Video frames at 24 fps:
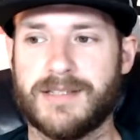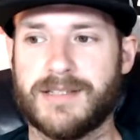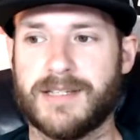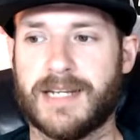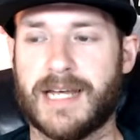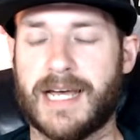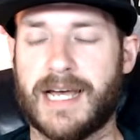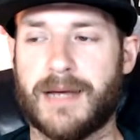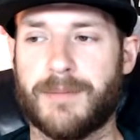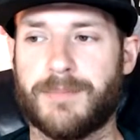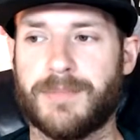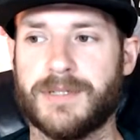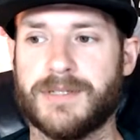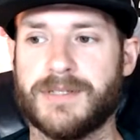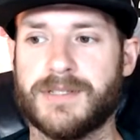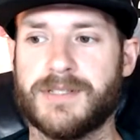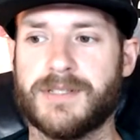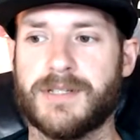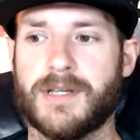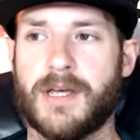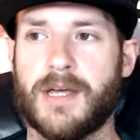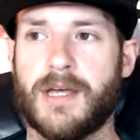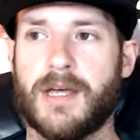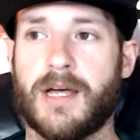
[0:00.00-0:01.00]
it
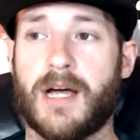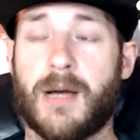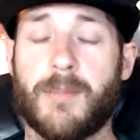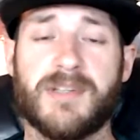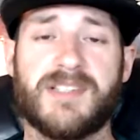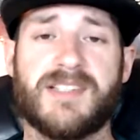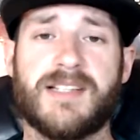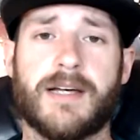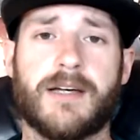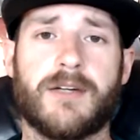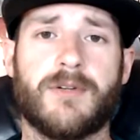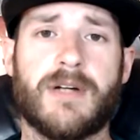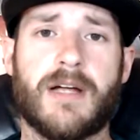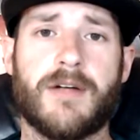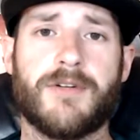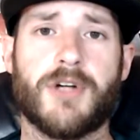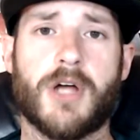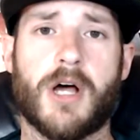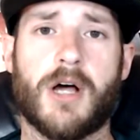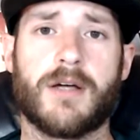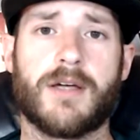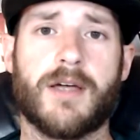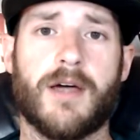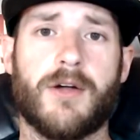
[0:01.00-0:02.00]
happens. I'm a second round
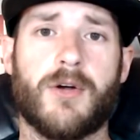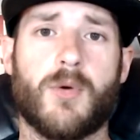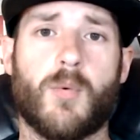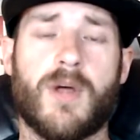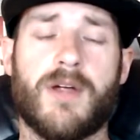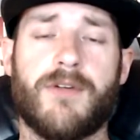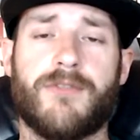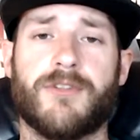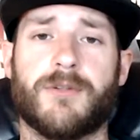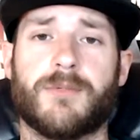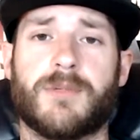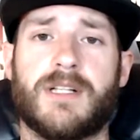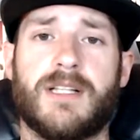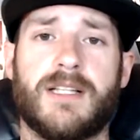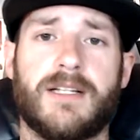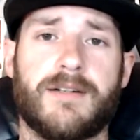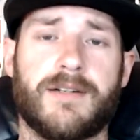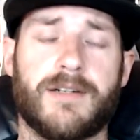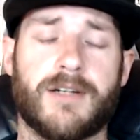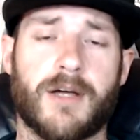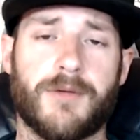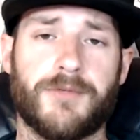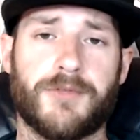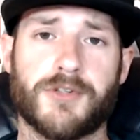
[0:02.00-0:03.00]
knockout away from
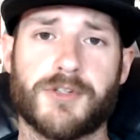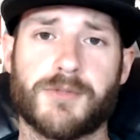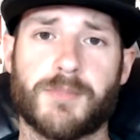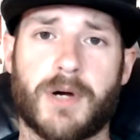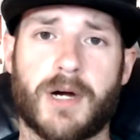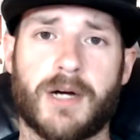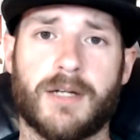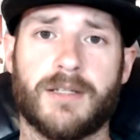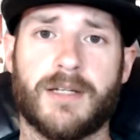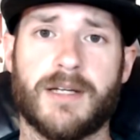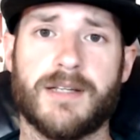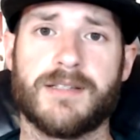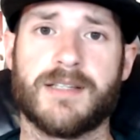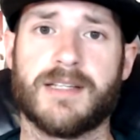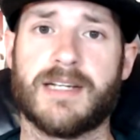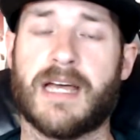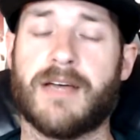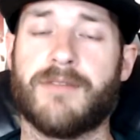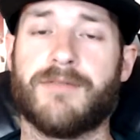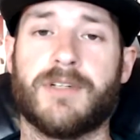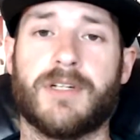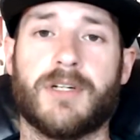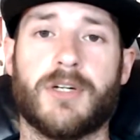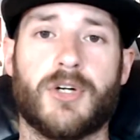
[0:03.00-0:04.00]
clearing out those parlays and
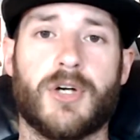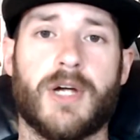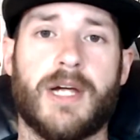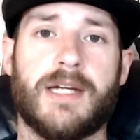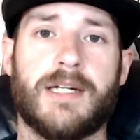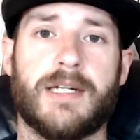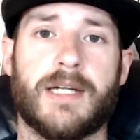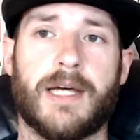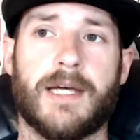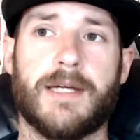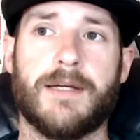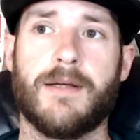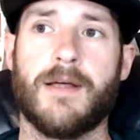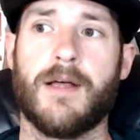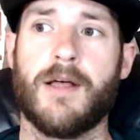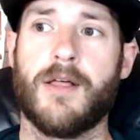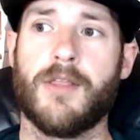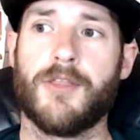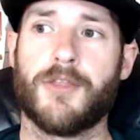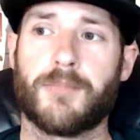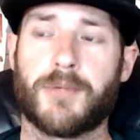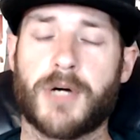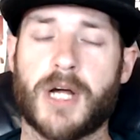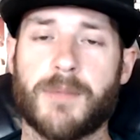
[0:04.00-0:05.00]
having a great night.
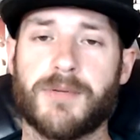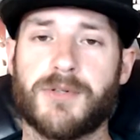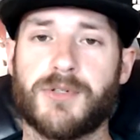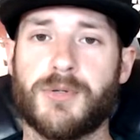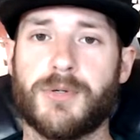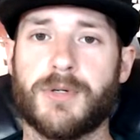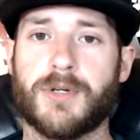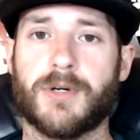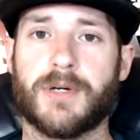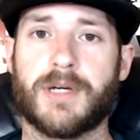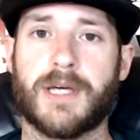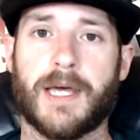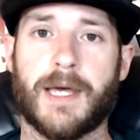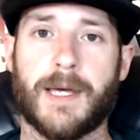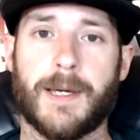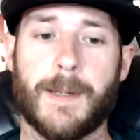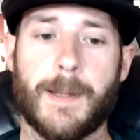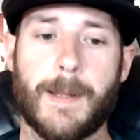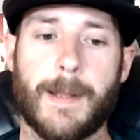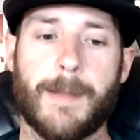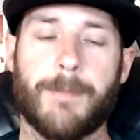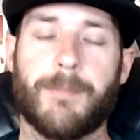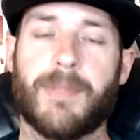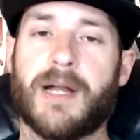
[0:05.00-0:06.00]
The props are doing okay,
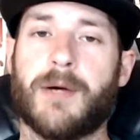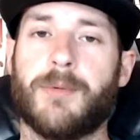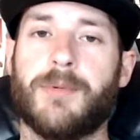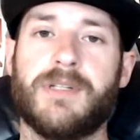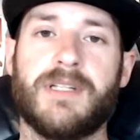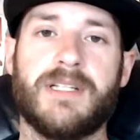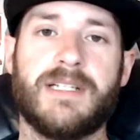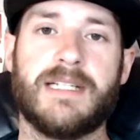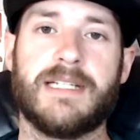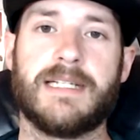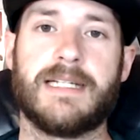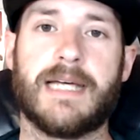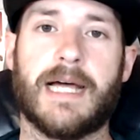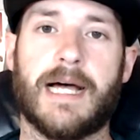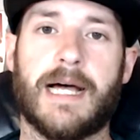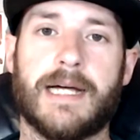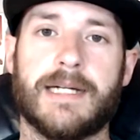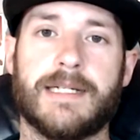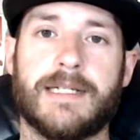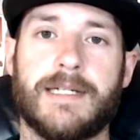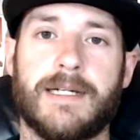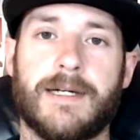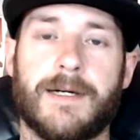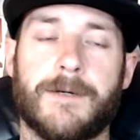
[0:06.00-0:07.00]
but I really need
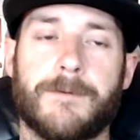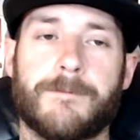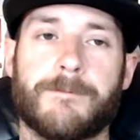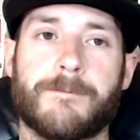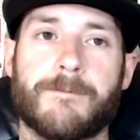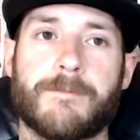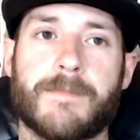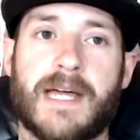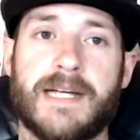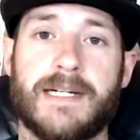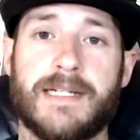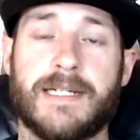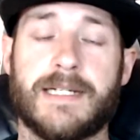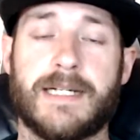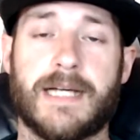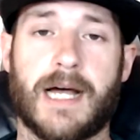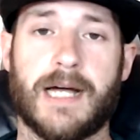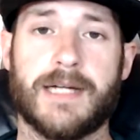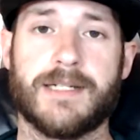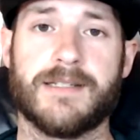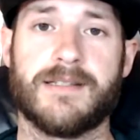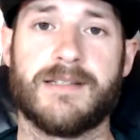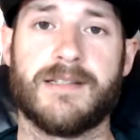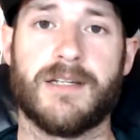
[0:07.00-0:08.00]
Gane here. I need a
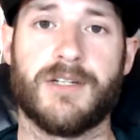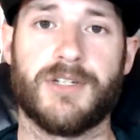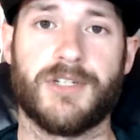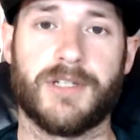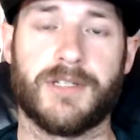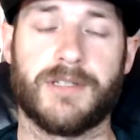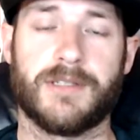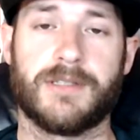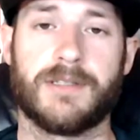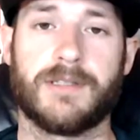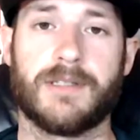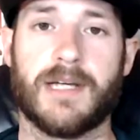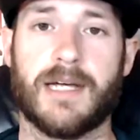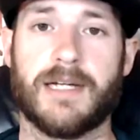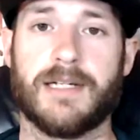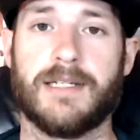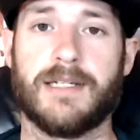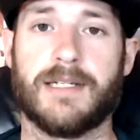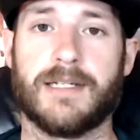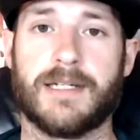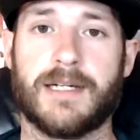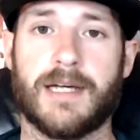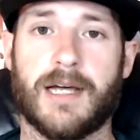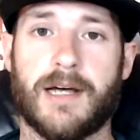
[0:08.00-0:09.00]
Gane decision. I
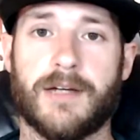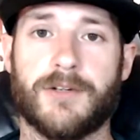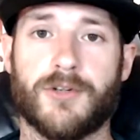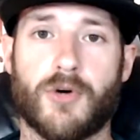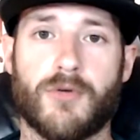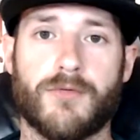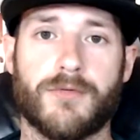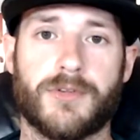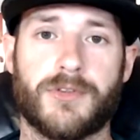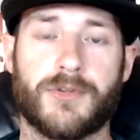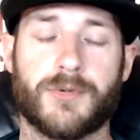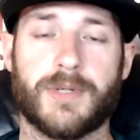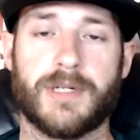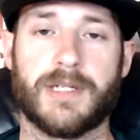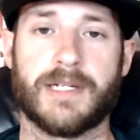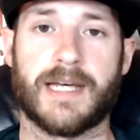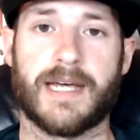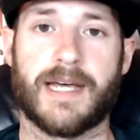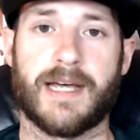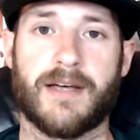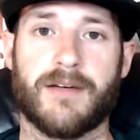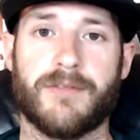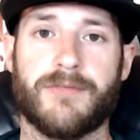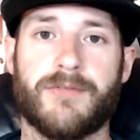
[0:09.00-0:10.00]
need a Gane over
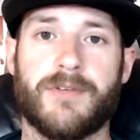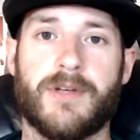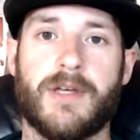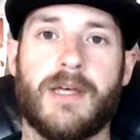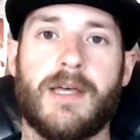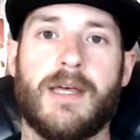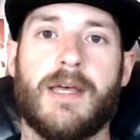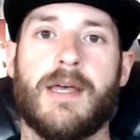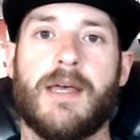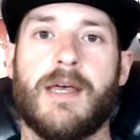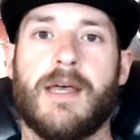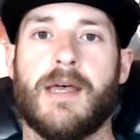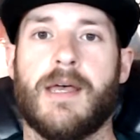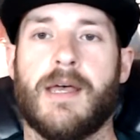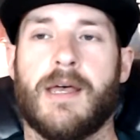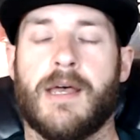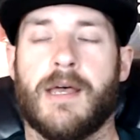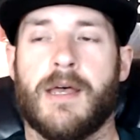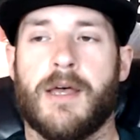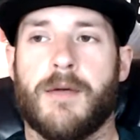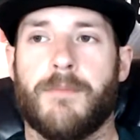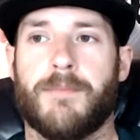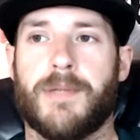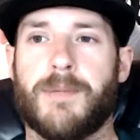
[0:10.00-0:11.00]
3.5.
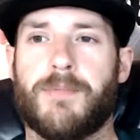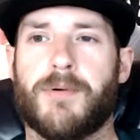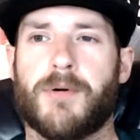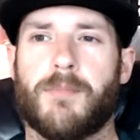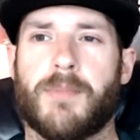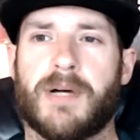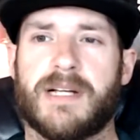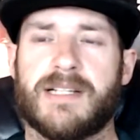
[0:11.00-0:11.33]
People might